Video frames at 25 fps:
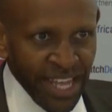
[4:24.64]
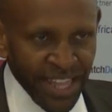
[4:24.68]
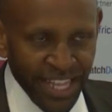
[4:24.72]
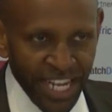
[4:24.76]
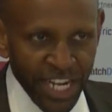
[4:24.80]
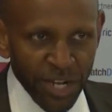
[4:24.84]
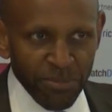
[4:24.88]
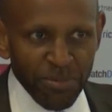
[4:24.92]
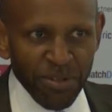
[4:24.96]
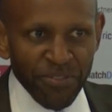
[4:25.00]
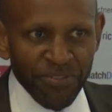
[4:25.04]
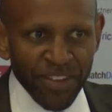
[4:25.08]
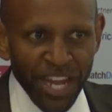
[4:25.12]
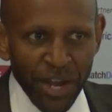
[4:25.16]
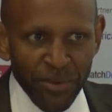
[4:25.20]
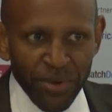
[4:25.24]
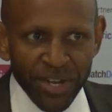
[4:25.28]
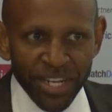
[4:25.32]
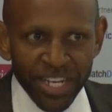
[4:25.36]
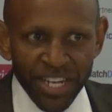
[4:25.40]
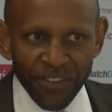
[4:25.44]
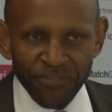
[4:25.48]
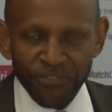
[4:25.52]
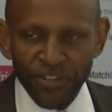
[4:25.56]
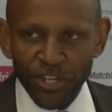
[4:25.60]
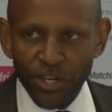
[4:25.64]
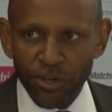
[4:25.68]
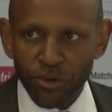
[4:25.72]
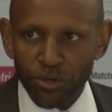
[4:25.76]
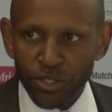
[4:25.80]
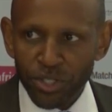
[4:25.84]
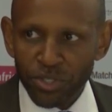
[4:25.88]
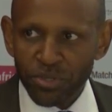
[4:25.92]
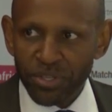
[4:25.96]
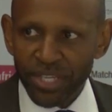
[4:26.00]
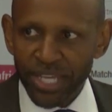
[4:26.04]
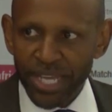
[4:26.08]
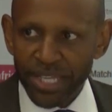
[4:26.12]
and it'll be very
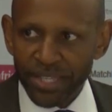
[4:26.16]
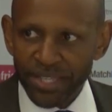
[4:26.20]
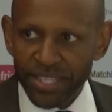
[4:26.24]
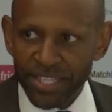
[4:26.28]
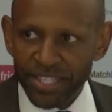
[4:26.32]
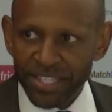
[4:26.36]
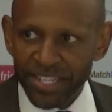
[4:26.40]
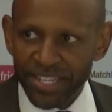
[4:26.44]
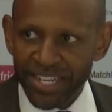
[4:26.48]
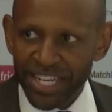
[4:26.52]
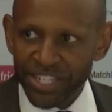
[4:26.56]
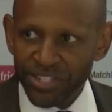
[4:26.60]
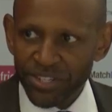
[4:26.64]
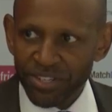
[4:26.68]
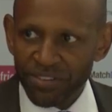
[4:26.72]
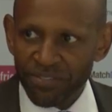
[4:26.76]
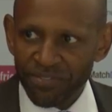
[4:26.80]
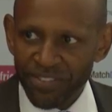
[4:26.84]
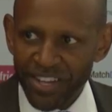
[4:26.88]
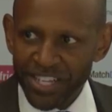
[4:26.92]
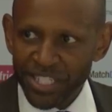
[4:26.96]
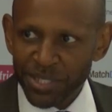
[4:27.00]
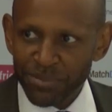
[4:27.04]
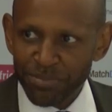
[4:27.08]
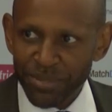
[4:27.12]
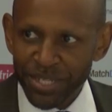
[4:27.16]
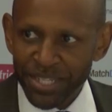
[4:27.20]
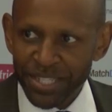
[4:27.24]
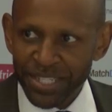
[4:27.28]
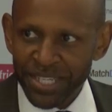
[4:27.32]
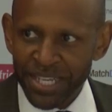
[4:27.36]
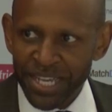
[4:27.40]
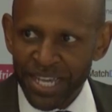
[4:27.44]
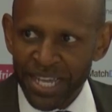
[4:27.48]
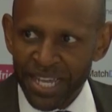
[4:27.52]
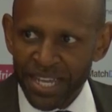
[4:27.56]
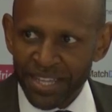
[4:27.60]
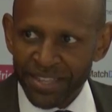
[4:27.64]
difficult to get the international
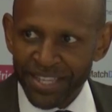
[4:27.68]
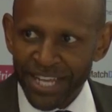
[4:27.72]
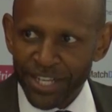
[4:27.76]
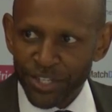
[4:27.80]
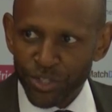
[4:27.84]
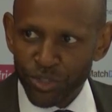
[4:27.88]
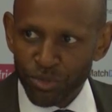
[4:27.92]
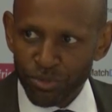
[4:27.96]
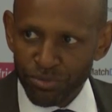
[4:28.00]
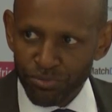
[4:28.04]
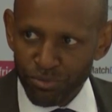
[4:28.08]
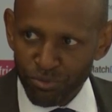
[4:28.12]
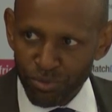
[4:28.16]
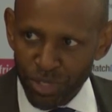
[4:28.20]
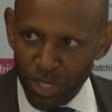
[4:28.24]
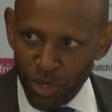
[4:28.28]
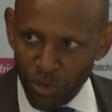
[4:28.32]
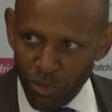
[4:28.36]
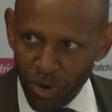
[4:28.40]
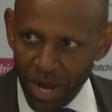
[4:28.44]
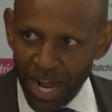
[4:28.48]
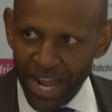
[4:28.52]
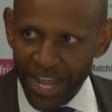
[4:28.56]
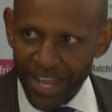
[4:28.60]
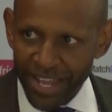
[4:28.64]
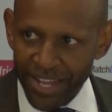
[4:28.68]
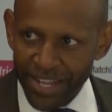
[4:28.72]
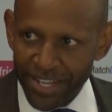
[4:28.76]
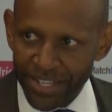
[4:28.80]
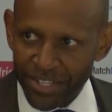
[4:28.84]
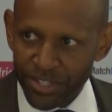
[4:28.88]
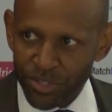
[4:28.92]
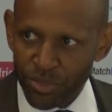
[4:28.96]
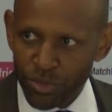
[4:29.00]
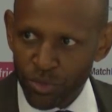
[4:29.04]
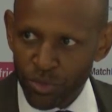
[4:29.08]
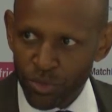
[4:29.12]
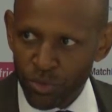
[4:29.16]
investment that you require
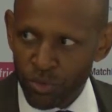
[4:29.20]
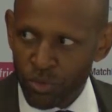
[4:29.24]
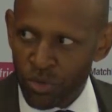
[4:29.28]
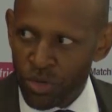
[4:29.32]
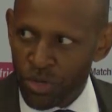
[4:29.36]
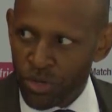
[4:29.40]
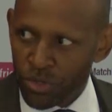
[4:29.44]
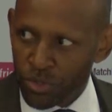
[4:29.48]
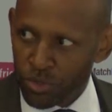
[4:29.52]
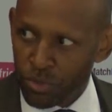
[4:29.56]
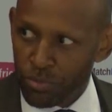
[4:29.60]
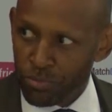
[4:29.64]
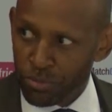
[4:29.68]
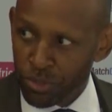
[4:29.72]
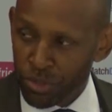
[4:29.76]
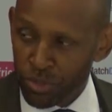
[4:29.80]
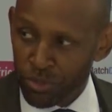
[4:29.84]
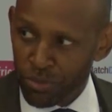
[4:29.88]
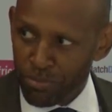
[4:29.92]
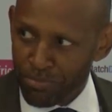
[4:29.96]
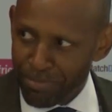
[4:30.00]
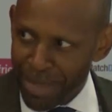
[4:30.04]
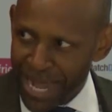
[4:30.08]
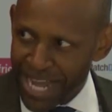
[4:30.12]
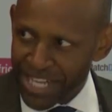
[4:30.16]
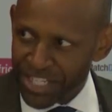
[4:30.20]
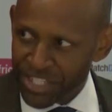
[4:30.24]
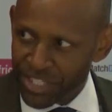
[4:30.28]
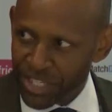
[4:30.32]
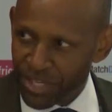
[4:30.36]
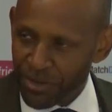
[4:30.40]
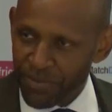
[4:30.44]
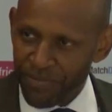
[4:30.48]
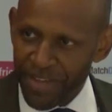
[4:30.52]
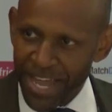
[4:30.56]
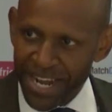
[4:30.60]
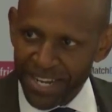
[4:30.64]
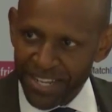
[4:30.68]
to match
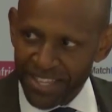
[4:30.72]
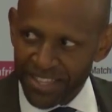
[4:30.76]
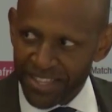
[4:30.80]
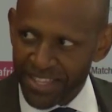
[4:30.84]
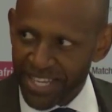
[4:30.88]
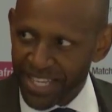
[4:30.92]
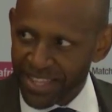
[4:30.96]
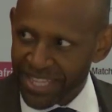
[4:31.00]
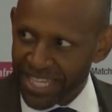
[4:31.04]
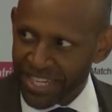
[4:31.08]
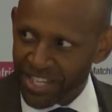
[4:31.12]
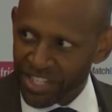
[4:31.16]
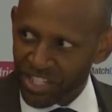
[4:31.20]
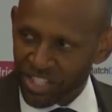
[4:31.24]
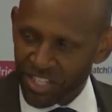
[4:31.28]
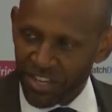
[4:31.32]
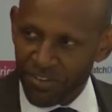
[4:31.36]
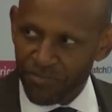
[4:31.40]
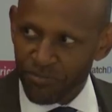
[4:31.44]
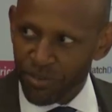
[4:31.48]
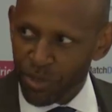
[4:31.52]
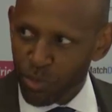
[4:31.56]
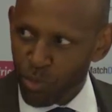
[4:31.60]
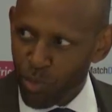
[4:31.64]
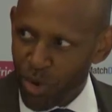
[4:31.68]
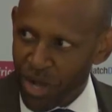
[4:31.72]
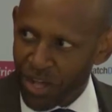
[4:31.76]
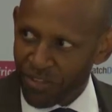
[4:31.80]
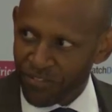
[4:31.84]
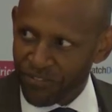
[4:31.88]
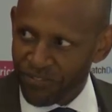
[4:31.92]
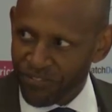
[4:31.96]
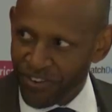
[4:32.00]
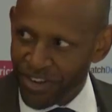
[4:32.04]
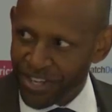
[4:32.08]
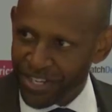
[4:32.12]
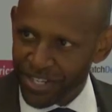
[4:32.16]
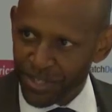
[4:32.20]
anything that a sovereign wealth
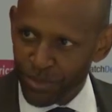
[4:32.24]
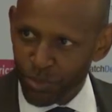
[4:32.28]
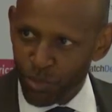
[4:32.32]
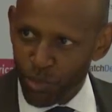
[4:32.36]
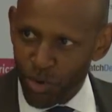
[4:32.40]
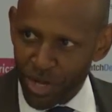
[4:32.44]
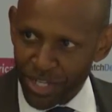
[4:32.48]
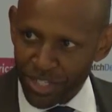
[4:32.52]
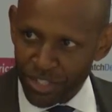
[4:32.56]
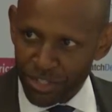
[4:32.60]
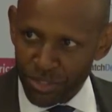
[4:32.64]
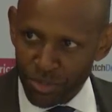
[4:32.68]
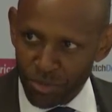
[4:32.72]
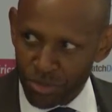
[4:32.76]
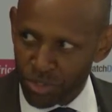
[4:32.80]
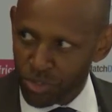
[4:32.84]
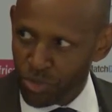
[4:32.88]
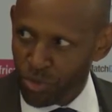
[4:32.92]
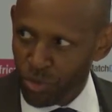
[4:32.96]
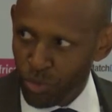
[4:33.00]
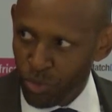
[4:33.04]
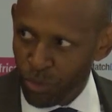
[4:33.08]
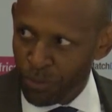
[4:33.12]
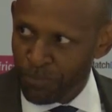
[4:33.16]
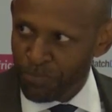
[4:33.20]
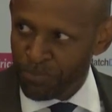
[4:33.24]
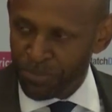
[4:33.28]
fund wants to do.